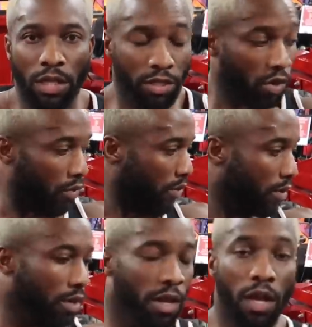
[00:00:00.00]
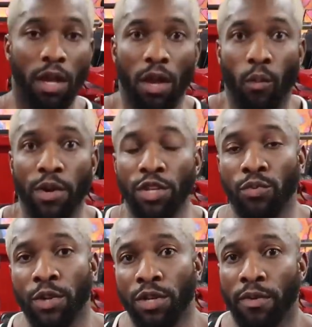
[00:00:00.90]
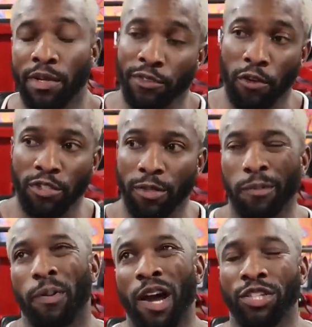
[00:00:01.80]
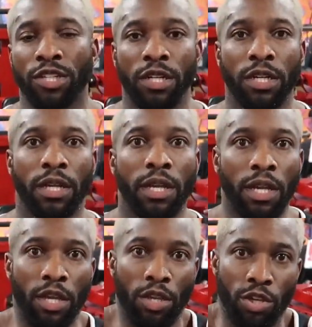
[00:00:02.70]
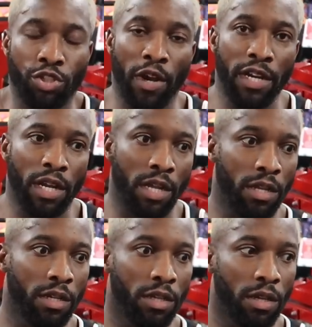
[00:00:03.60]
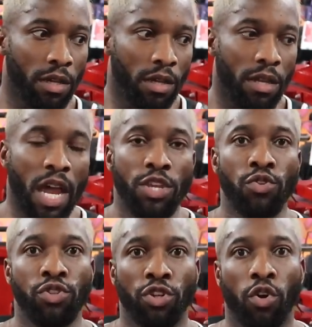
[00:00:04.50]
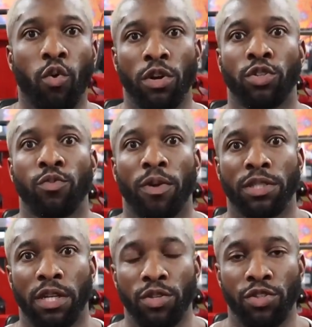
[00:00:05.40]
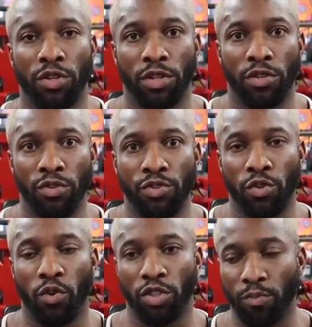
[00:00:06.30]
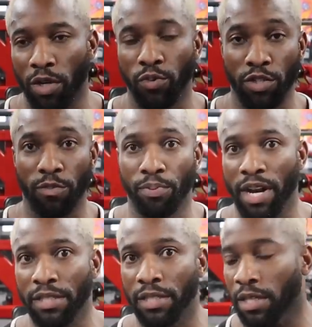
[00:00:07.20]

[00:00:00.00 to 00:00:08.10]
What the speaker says: So, when you, as far as straight posture, you're trying to not use your core too much, or use your core too much when you press.